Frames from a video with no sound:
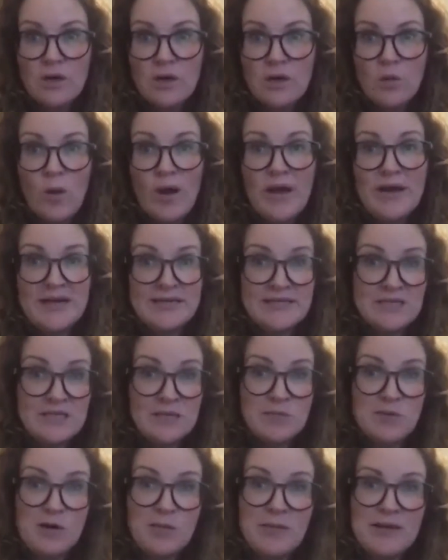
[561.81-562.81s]
when I did
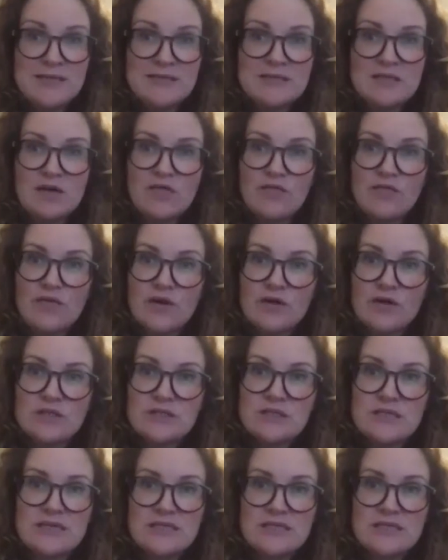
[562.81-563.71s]
put myself first.